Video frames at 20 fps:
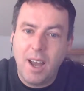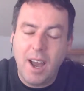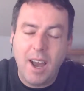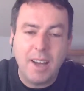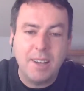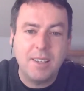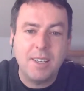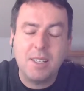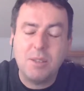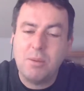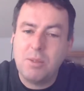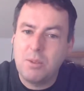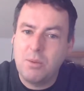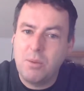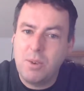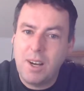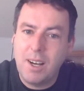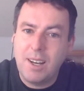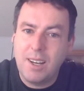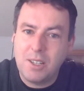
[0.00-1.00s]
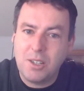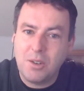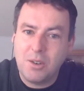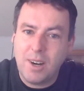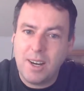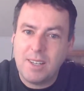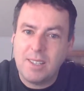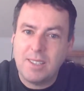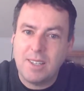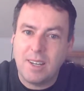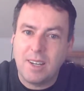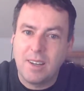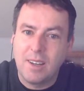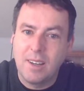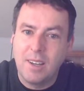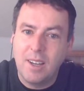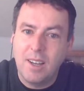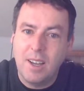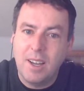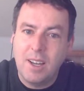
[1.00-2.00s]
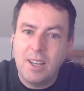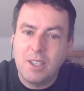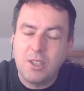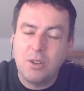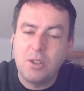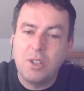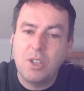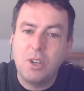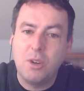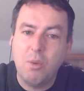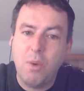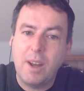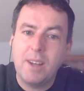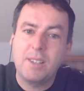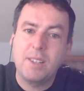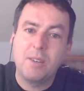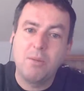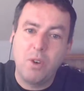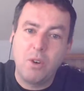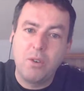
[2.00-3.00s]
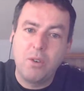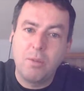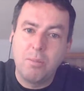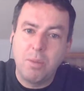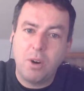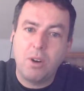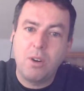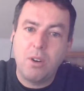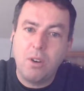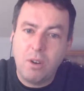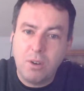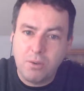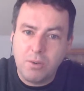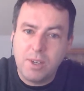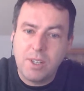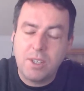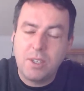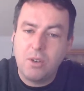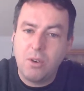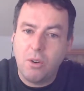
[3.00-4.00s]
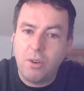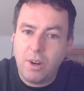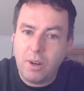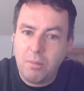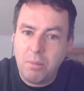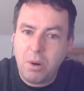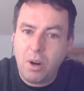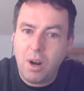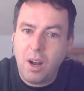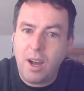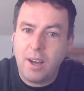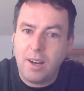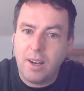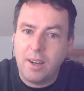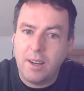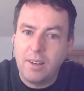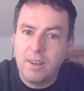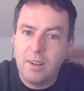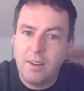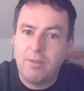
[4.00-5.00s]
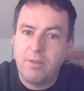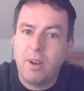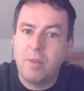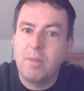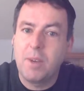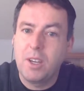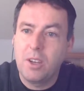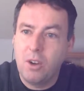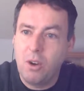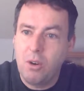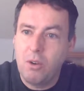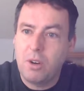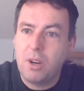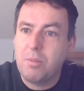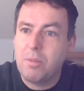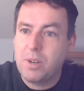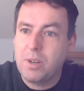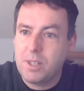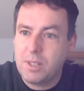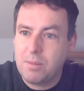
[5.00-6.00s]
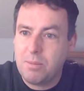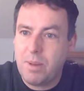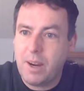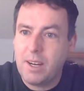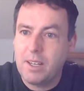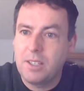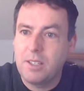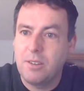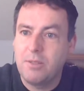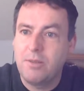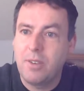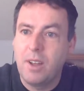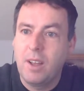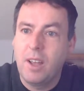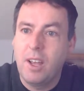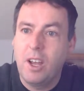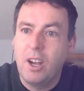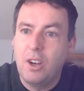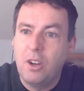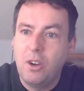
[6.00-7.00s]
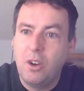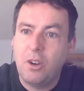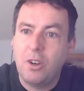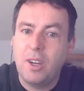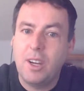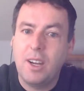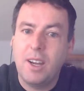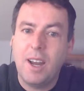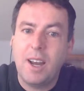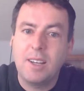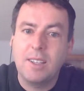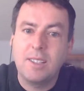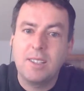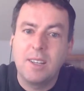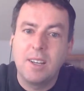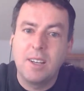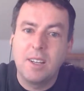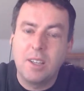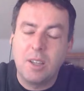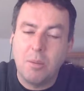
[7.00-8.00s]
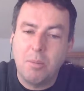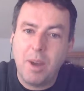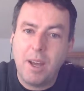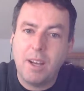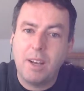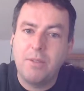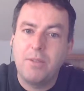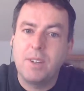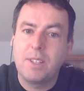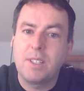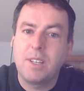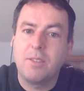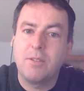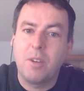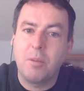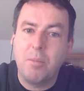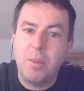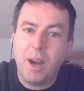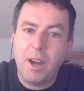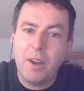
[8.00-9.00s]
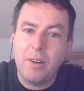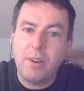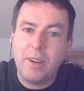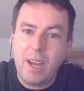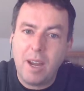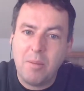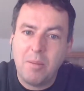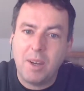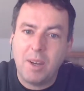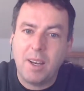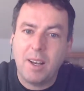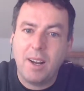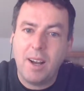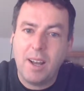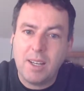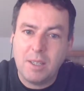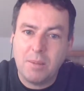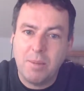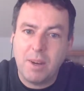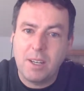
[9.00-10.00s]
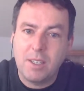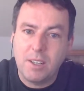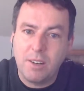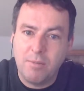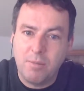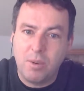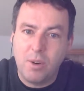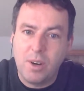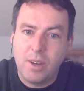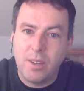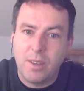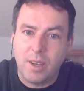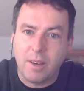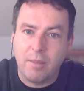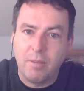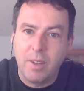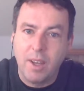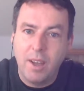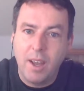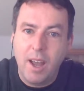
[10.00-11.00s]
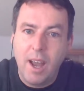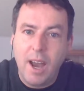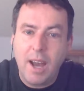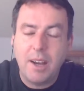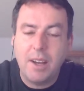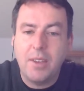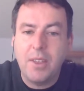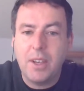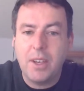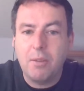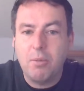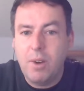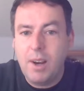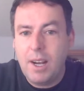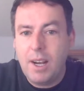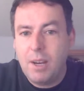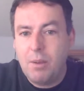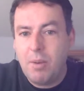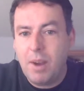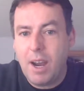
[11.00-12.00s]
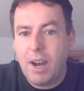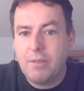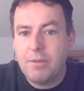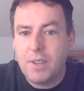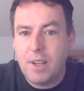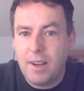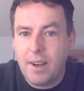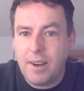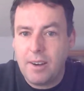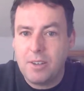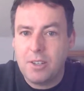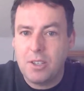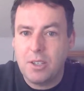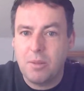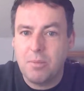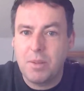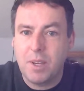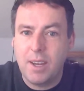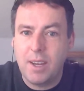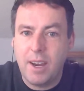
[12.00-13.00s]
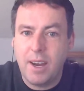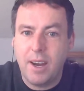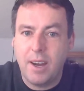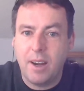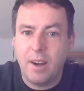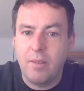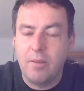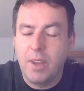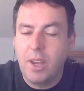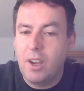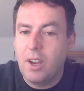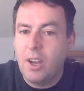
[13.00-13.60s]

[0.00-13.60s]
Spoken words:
And this was really interesting. So she went and wrote a book called Restoring Prana, from a yoga perspective, looking at the benefits of the biochemical aspect of breathing. And I think really we have to learn something here.